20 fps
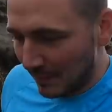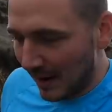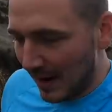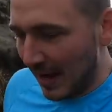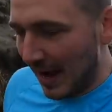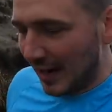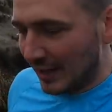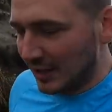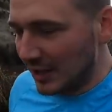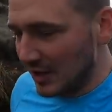My
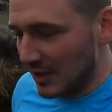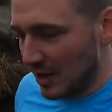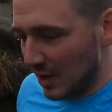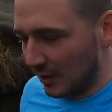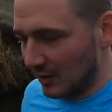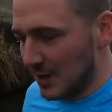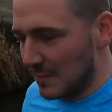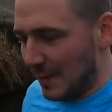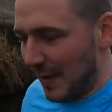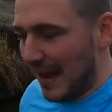Actually, the
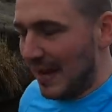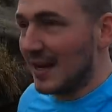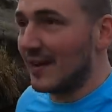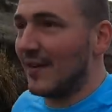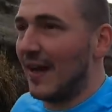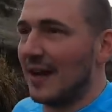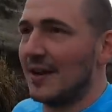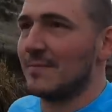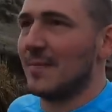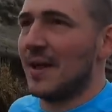only pain
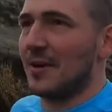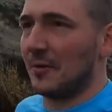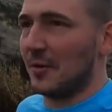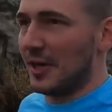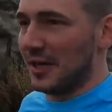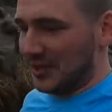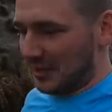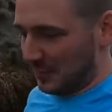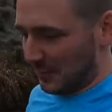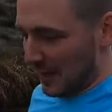I've had in my
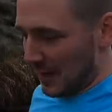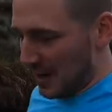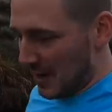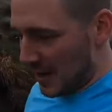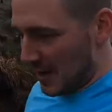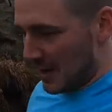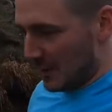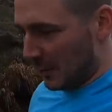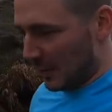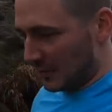wrist
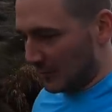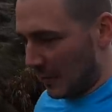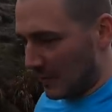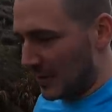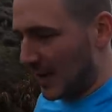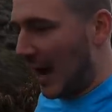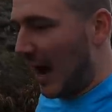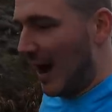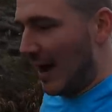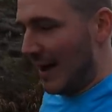was
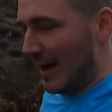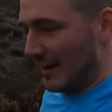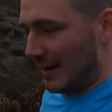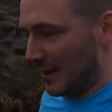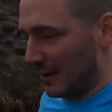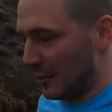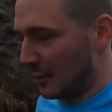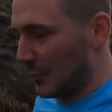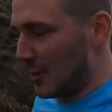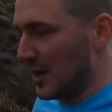from
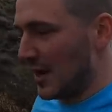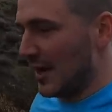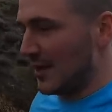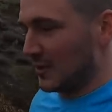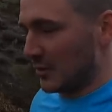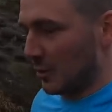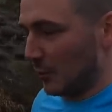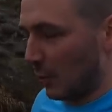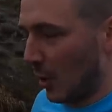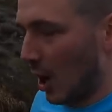kayaking three
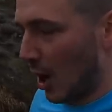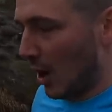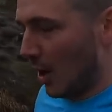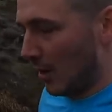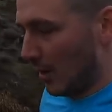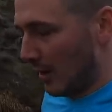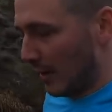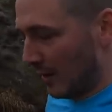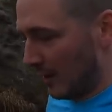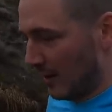days in a
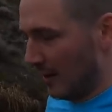row,